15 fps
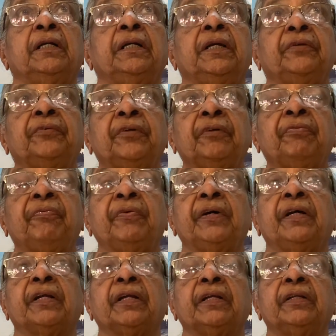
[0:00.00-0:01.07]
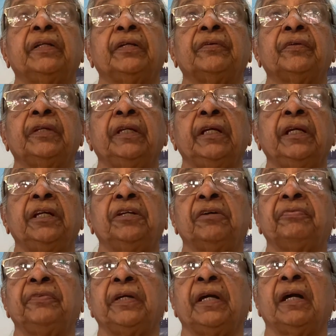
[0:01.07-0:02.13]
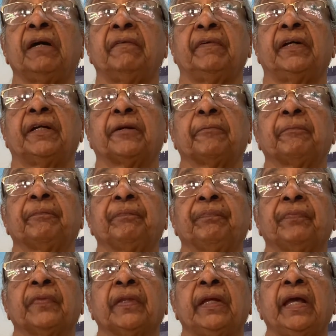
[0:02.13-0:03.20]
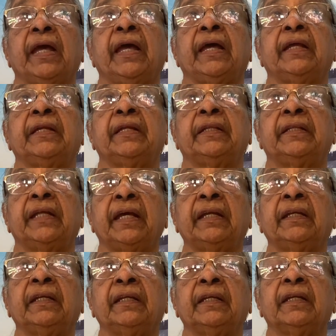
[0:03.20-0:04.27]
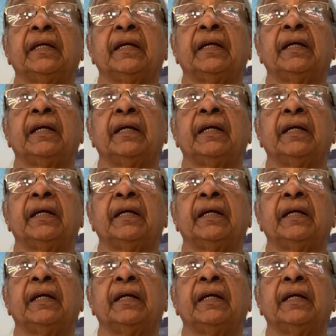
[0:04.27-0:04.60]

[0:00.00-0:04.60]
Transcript: decipher this need of the hour and then